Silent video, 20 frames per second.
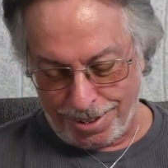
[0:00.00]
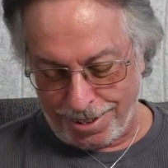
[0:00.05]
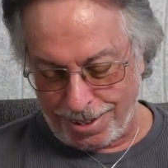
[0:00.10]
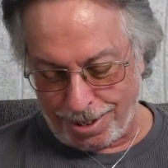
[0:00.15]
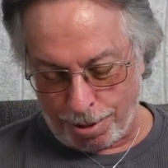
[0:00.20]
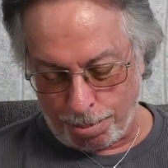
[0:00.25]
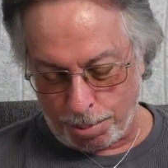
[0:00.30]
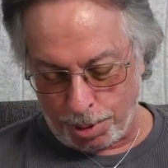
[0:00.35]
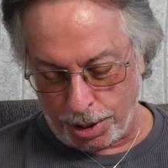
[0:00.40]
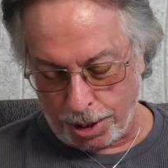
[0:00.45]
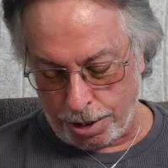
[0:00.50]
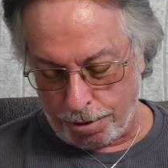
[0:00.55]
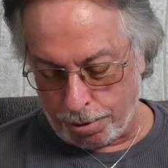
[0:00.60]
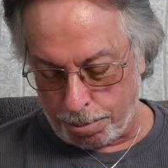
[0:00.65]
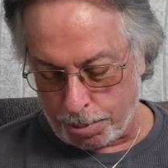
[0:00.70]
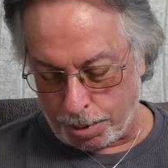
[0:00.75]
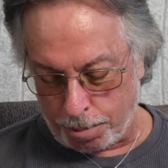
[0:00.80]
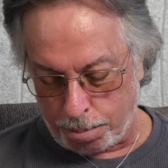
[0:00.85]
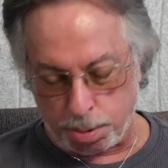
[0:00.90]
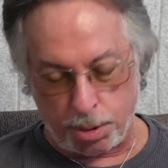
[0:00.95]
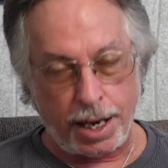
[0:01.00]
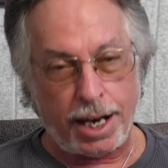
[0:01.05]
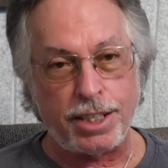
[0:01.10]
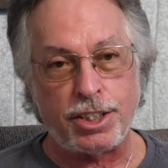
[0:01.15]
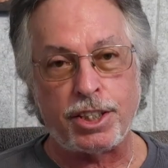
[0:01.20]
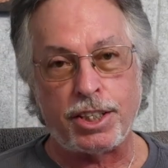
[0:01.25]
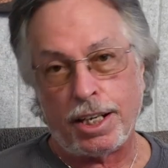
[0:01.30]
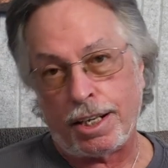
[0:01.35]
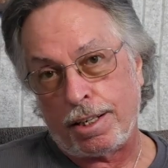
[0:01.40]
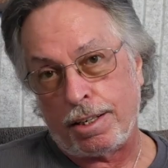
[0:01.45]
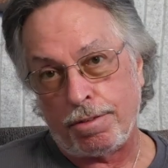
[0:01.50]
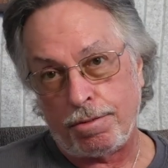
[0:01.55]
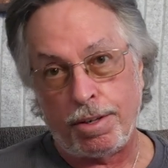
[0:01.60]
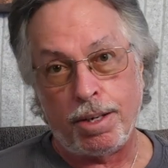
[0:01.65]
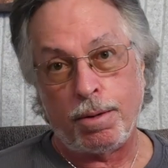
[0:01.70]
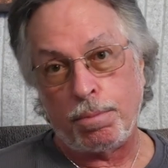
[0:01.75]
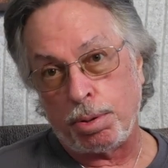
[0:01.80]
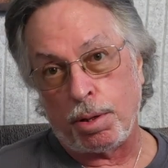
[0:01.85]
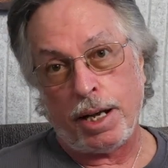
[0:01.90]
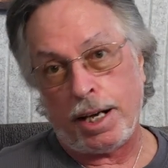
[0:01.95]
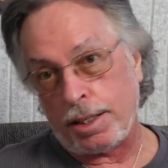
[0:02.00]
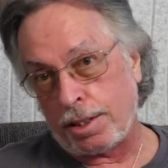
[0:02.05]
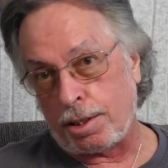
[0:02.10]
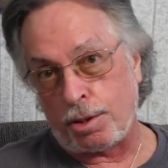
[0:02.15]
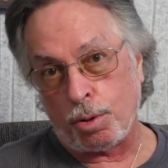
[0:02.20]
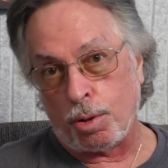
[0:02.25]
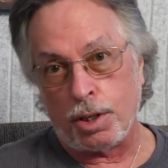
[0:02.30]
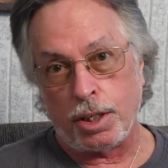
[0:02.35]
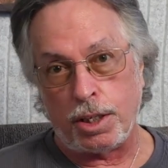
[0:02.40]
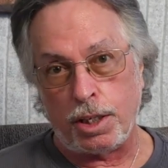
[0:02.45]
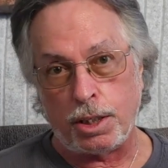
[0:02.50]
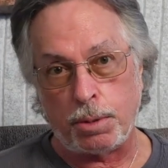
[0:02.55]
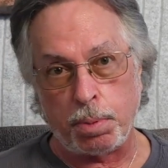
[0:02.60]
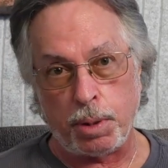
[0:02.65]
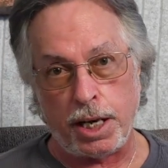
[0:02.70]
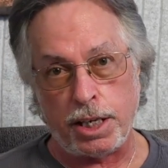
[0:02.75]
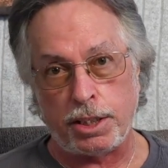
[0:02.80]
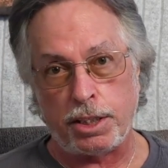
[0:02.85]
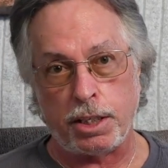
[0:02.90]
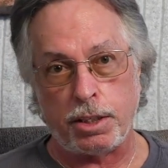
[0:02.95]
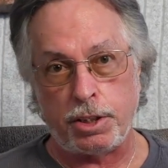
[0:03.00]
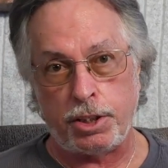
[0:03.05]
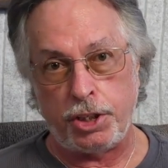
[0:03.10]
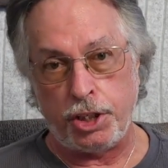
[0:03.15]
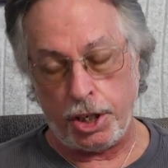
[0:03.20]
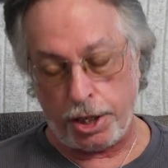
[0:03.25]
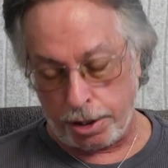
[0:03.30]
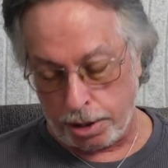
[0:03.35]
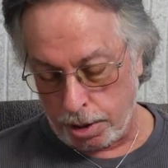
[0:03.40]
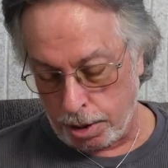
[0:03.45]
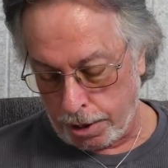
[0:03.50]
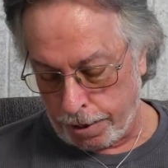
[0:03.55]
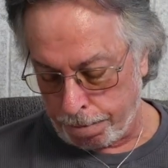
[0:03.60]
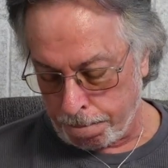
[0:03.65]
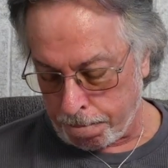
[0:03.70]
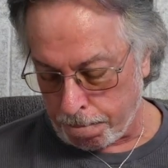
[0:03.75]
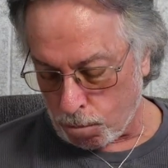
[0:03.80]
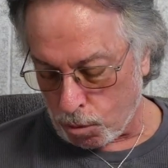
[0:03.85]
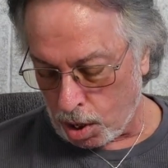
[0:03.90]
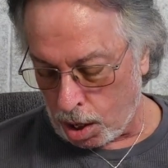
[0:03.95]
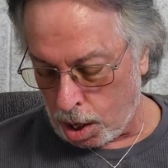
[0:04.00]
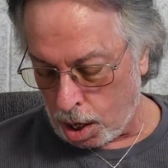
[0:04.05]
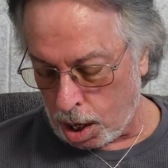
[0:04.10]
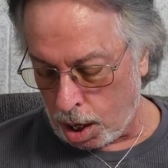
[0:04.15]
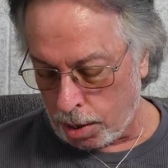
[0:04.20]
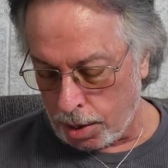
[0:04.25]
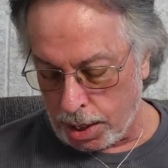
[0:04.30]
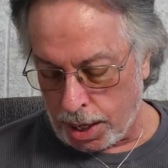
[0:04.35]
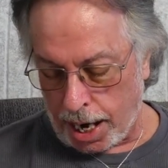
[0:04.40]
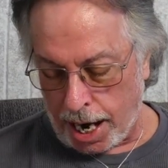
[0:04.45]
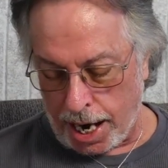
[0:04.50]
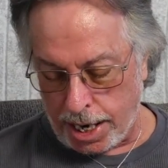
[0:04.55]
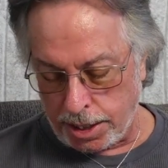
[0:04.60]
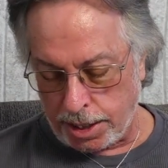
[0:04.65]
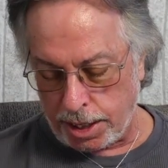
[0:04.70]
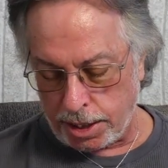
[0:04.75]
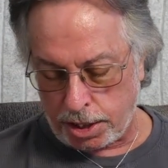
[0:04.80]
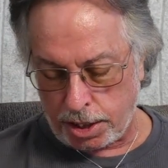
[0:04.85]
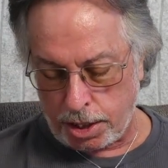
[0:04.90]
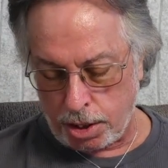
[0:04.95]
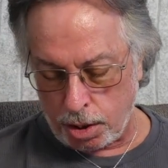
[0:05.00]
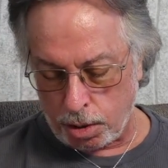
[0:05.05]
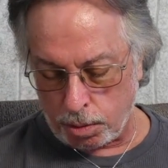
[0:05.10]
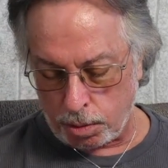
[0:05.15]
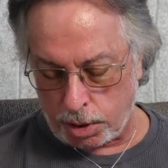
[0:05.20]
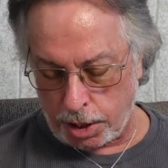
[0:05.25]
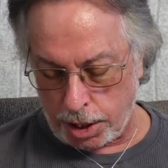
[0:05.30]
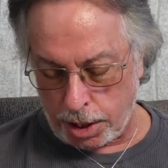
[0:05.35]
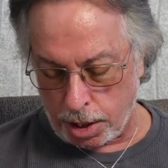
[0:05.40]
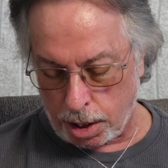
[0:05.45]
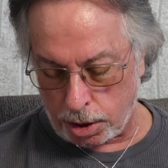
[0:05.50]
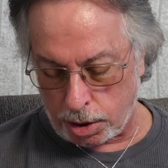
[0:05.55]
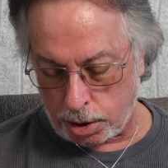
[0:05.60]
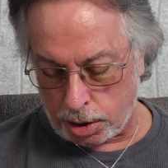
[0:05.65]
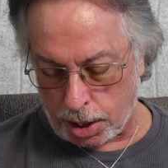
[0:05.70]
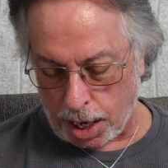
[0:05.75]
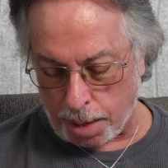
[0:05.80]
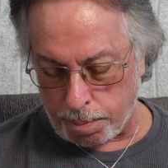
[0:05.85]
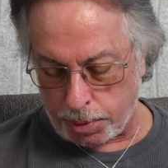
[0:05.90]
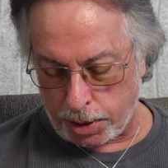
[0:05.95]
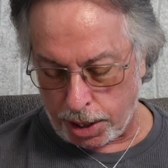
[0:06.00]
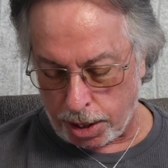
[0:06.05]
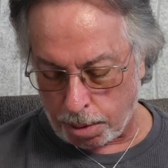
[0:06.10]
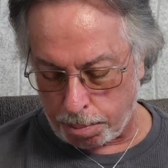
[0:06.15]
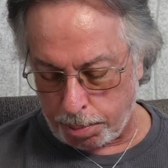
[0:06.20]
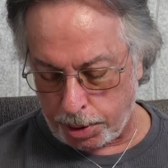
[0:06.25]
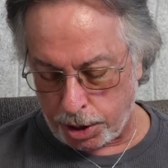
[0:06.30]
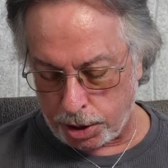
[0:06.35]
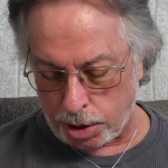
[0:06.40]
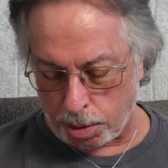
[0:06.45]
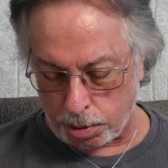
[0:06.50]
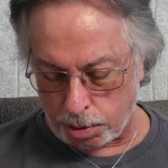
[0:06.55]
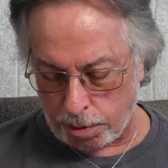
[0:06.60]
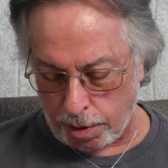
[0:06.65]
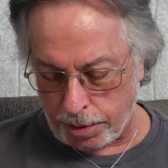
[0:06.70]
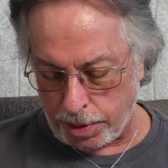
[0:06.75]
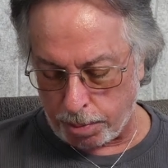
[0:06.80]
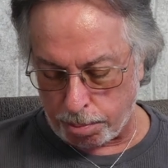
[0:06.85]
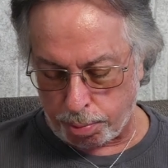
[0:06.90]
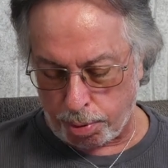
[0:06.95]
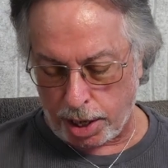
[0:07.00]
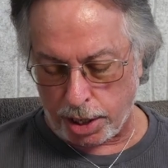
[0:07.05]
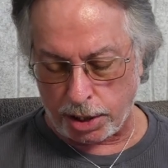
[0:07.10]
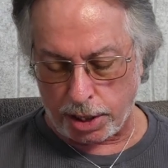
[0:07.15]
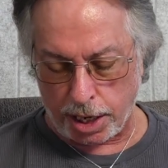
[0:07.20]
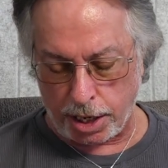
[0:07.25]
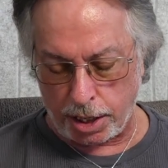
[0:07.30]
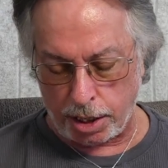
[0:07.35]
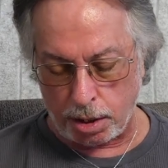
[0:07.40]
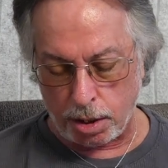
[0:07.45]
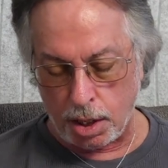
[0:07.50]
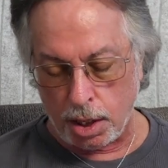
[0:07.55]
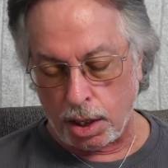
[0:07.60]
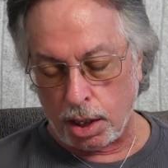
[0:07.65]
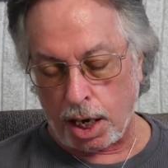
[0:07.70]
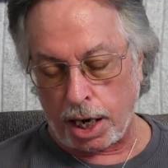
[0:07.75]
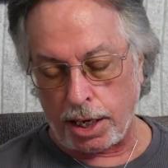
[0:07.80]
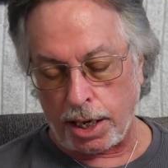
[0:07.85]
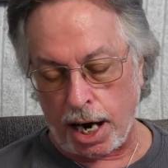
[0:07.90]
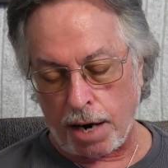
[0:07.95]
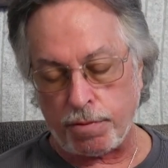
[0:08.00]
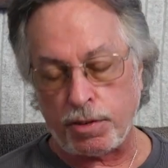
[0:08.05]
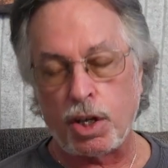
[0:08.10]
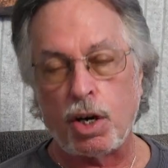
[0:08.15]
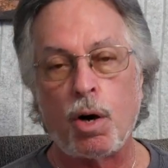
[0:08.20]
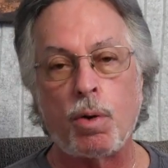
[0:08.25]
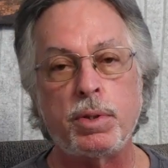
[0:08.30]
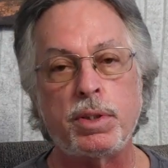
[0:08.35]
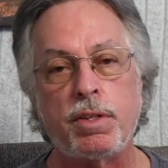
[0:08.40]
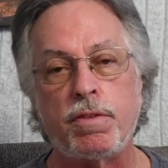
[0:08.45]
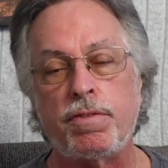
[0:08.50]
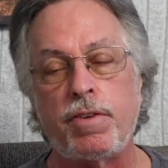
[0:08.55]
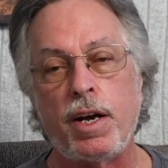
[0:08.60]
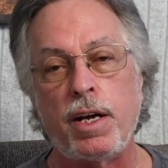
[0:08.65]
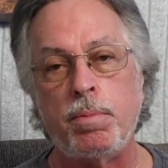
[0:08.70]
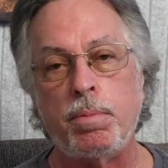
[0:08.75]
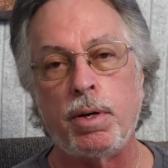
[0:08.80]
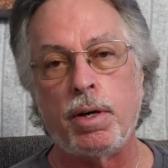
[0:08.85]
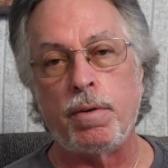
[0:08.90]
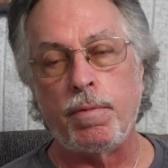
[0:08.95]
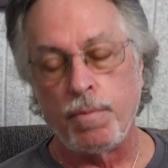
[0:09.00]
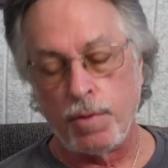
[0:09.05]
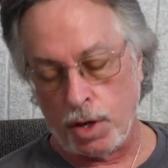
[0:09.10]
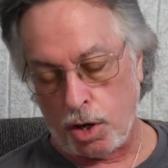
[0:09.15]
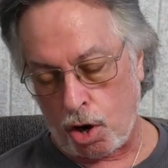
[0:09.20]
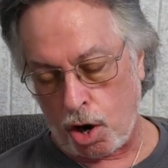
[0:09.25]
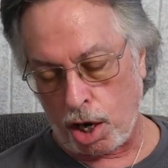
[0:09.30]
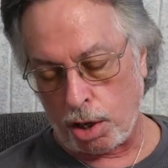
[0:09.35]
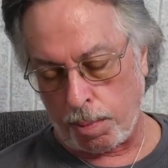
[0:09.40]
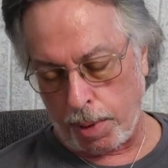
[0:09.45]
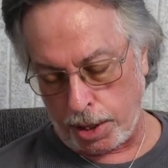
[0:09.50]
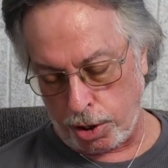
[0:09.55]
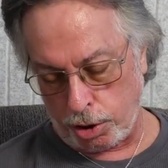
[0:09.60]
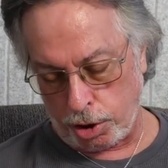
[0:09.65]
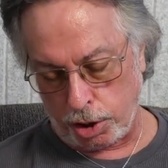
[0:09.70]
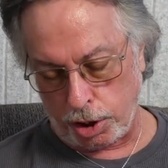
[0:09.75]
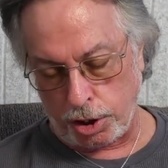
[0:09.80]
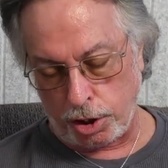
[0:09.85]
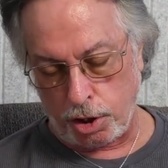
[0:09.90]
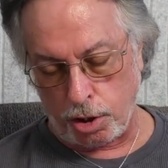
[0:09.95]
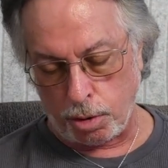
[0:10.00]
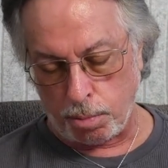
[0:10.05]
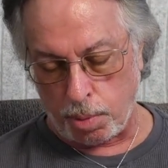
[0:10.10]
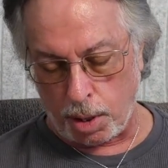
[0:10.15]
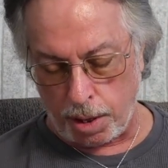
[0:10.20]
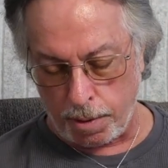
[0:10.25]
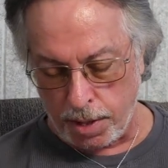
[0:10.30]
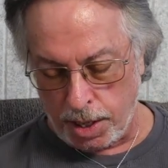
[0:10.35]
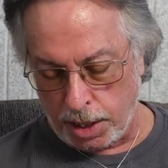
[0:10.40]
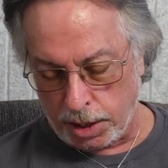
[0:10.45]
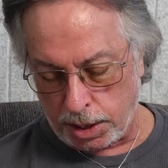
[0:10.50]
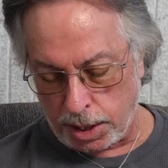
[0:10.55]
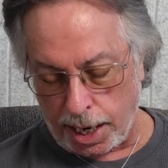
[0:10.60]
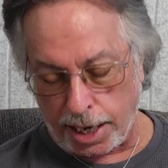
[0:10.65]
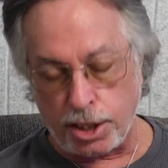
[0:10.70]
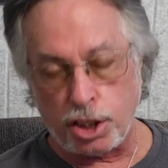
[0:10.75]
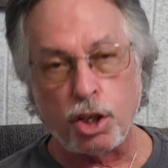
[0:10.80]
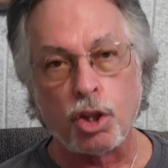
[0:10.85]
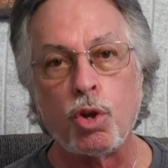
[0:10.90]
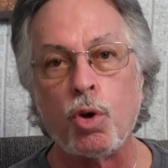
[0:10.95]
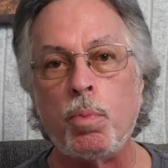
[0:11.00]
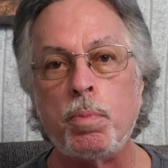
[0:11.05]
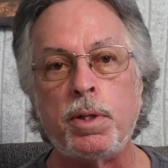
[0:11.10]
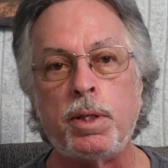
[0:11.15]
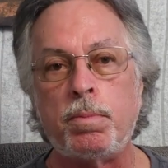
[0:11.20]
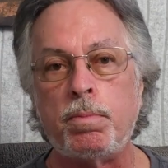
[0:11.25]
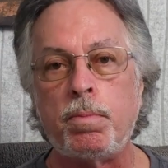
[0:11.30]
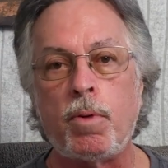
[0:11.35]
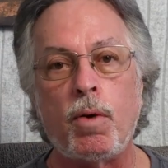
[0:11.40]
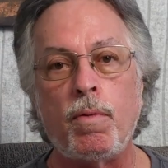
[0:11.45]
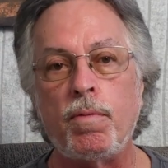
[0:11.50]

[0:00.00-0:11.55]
Unbelievable. Plastic, real plastic. It's all it is, plastic shit. And this too, the stop tail piece. I was very impressed. I didn't have to go with the Faber hardware. I usually do, but it's a nice aluminum